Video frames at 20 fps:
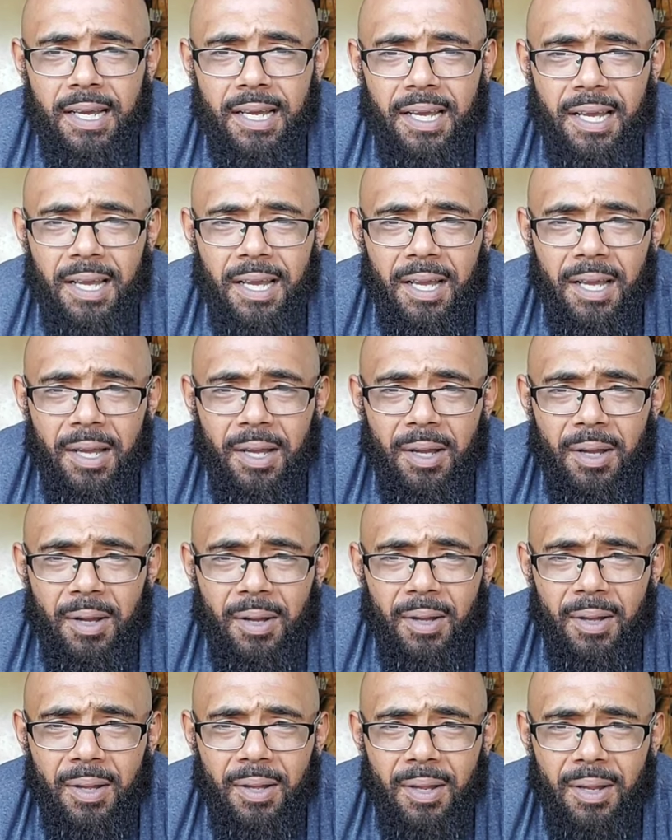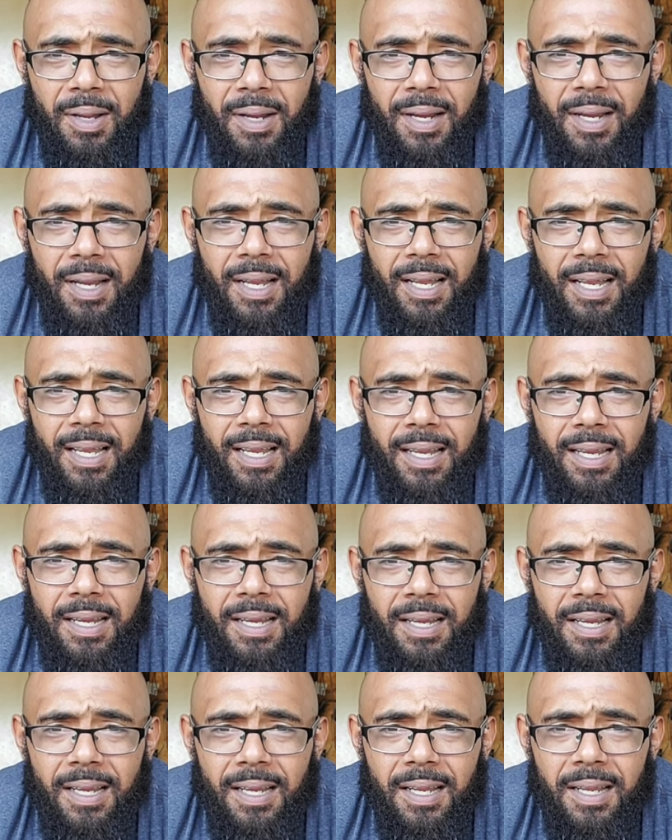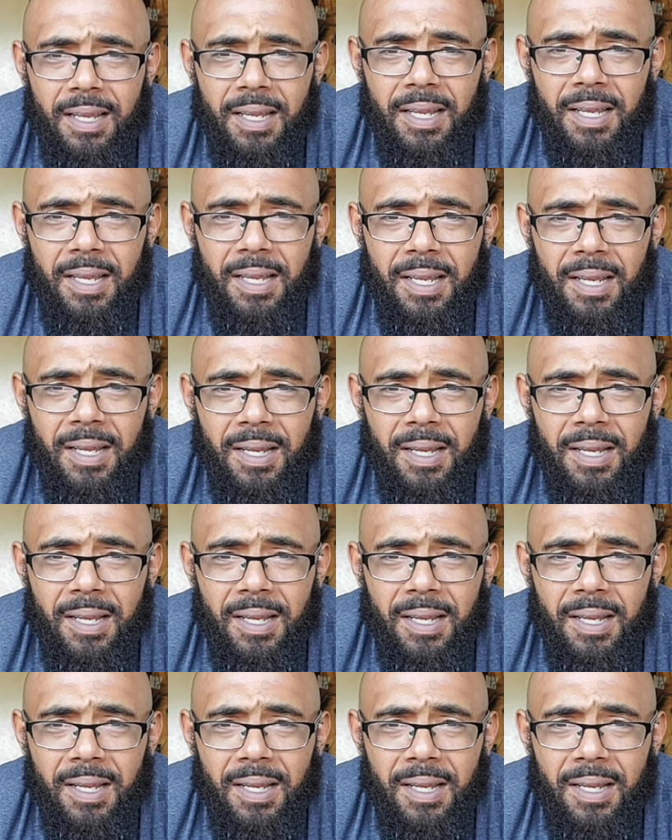Nothing is said.